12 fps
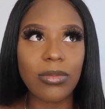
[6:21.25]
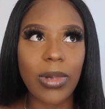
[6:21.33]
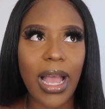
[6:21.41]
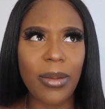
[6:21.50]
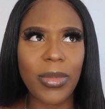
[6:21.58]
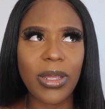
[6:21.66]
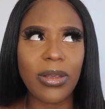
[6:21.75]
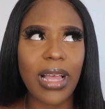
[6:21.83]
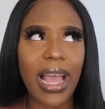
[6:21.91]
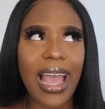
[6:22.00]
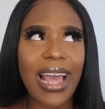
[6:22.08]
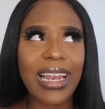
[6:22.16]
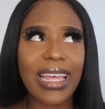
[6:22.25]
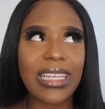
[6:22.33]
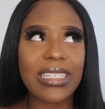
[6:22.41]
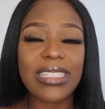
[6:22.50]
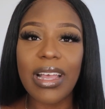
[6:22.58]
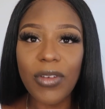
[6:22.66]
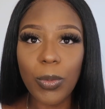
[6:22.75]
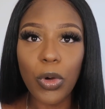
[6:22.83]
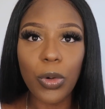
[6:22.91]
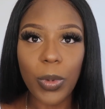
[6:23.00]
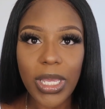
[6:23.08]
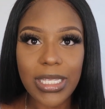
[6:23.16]
how many i had like seven
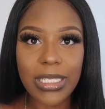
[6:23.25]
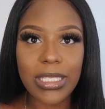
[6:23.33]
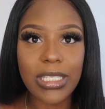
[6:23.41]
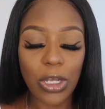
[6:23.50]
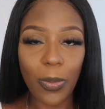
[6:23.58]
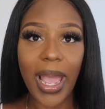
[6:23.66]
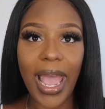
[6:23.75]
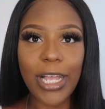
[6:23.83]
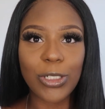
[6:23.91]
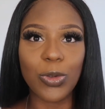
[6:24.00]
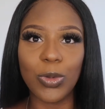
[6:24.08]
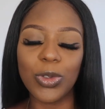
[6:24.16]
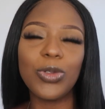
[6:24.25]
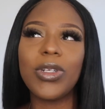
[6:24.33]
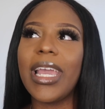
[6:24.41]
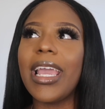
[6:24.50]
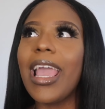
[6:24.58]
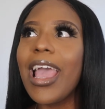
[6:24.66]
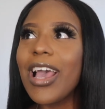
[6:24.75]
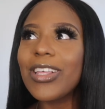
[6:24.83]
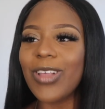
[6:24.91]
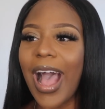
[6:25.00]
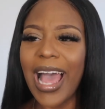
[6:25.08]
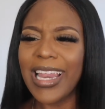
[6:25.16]
more weeks till my actual due date
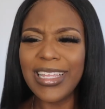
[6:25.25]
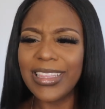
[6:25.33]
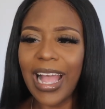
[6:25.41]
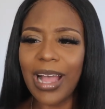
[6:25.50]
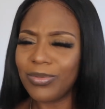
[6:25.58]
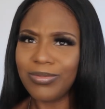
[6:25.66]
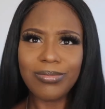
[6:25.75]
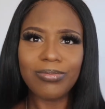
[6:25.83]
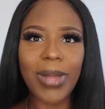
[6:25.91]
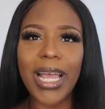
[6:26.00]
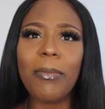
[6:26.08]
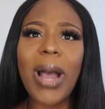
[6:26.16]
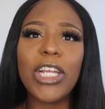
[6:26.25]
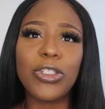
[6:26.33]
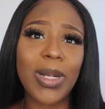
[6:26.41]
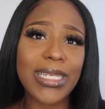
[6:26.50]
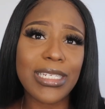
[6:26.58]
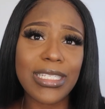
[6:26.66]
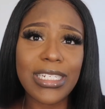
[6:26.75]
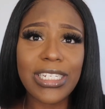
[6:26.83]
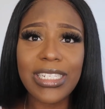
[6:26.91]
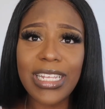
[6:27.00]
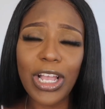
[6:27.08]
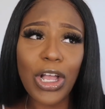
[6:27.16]
so i didn't I, mind you my sister
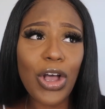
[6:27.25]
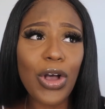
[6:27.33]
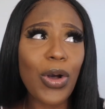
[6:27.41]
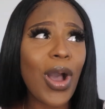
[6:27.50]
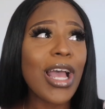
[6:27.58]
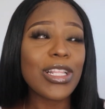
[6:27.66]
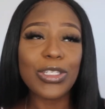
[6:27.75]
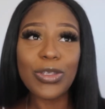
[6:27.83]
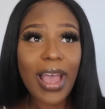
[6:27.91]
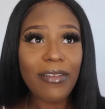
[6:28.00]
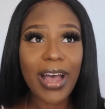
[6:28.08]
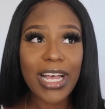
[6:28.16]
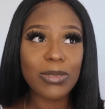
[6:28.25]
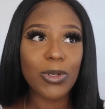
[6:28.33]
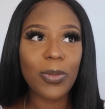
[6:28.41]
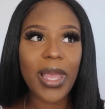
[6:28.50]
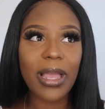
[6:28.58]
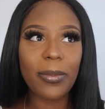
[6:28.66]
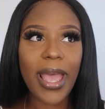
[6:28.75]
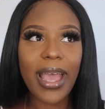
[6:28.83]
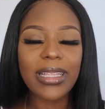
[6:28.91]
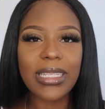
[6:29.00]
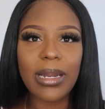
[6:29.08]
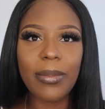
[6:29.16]
she's like oh do you have a hospital bag
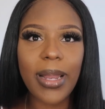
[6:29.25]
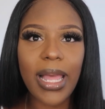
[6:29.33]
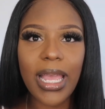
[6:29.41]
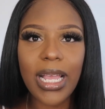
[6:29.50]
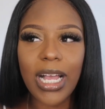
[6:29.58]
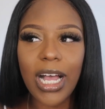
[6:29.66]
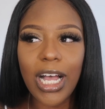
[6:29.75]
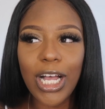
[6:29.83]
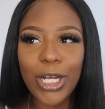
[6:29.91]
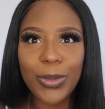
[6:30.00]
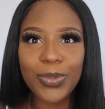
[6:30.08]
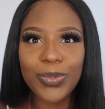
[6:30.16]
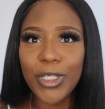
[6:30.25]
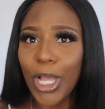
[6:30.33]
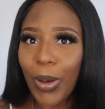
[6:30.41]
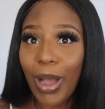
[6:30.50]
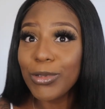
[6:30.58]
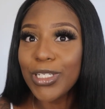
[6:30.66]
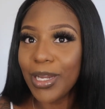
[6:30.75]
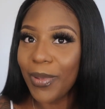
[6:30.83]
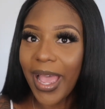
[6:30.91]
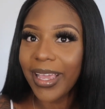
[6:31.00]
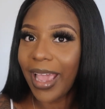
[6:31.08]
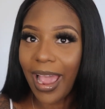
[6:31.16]
packed and i'm like um no i was gonna
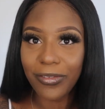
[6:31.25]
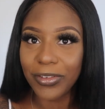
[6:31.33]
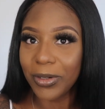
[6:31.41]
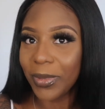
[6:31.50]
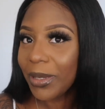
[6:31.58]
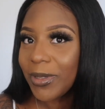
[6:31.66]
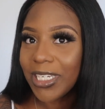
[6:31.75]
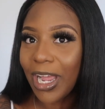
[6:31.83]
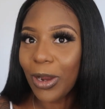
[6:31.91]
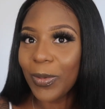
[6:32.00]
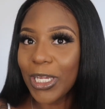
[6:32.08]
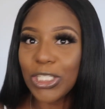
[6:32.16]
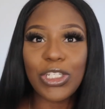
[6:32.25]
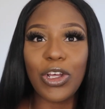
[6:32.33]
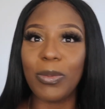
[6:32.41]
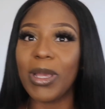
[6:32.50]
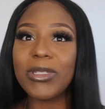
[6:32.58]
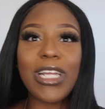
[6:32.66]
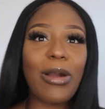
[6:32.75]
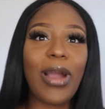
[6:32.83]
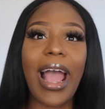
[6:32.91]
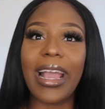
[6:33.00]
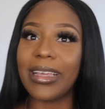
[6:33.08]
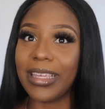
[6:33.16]
pack it after the baby shower because you know the baby shower
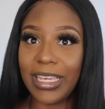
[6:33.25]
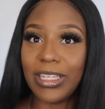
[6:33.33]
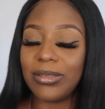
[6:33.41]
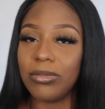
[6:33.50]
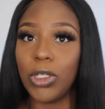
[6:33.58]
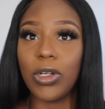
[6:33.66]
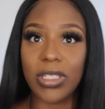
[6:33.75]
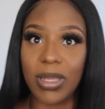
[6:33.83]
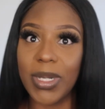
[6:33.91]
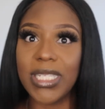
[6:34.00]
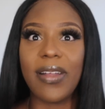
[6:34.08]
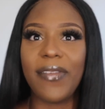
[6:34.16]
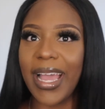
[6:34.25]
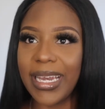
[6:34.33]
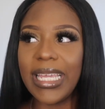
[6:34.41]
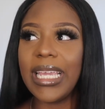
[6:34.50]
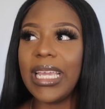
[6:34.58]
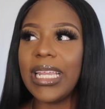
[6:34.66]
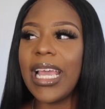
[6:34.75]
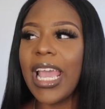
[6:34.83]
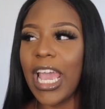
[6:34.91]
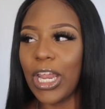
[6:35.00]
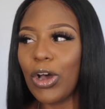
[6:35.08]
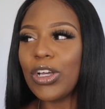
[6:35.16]
i get you know some of the stuff i need
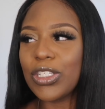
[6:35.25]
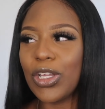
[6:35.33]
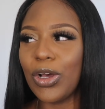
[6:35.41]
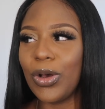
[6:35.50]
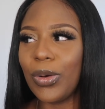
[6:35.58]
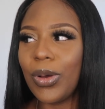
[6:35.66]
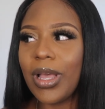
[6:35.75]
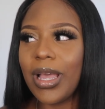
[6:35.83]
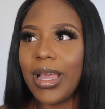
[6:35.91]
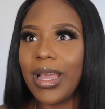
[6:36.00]
and also